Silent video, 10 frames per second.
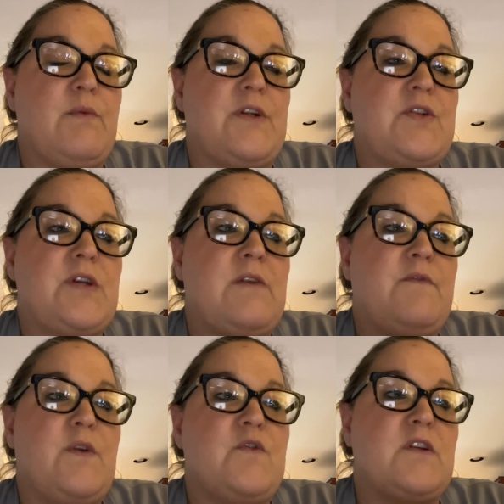which
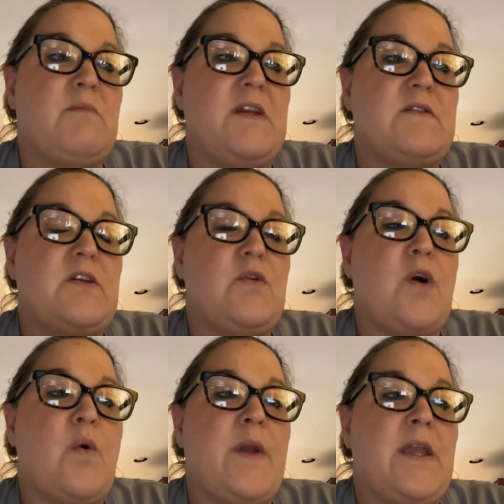infusion means that you
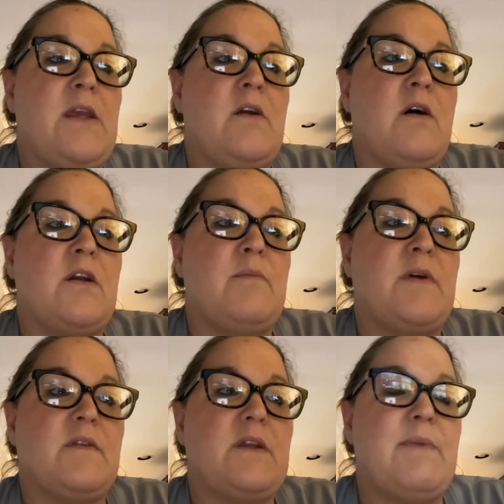go in on a
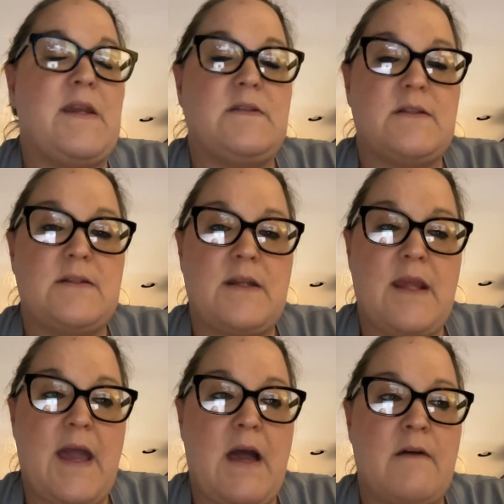monthly basis and
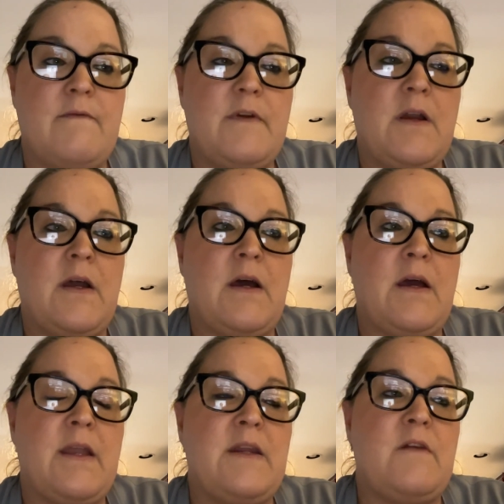have
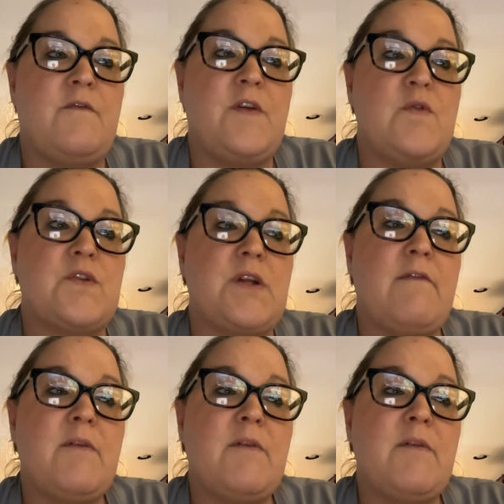an infusion of the